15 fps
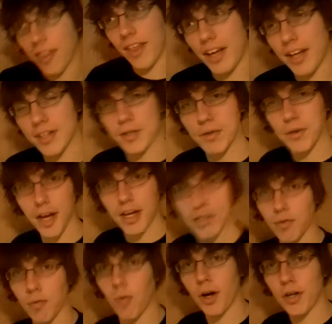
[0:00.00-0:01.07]
Thank you guys
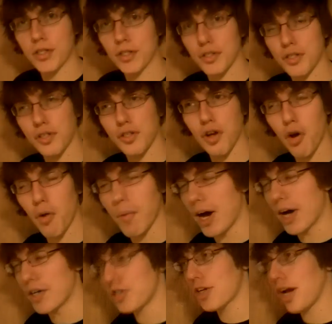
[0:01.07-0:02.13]
for watching so
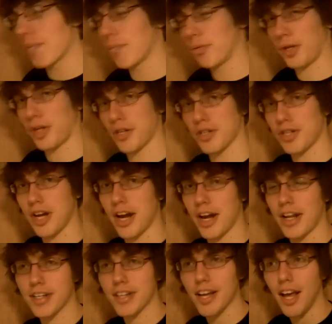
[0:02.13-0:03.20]
much. I appreciate
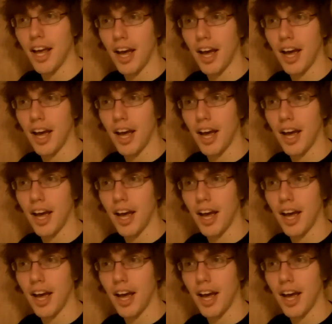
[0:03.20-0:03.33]
it.